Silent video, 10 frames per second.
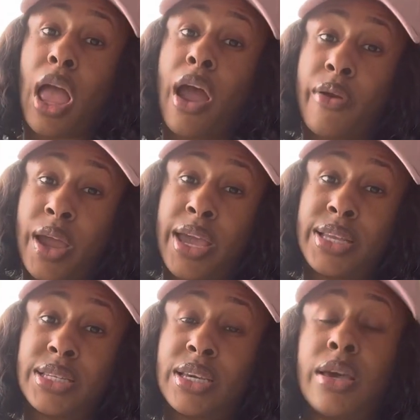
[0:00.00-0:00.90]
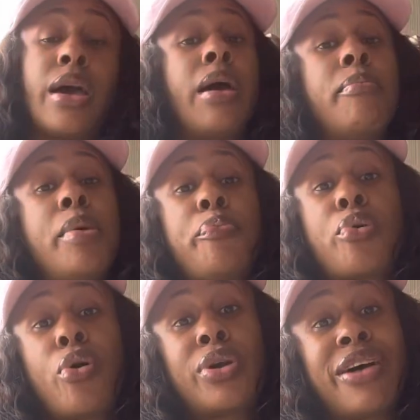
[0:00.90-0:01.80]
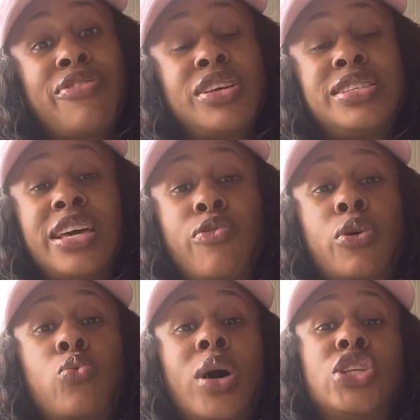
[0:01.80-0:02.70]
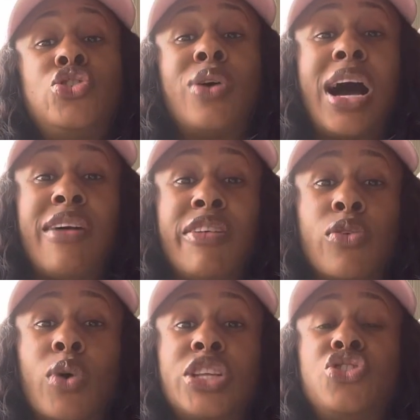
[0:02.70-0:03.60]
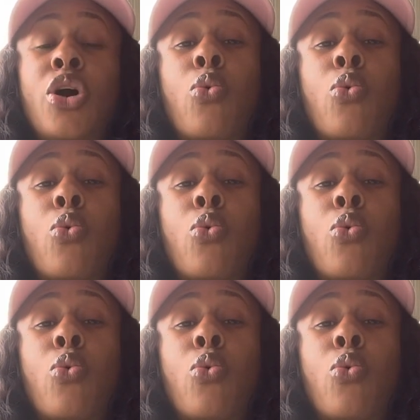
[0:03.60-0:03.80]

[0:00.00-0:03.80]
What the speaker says: Alright? Be proud of yourself with what you have and what you are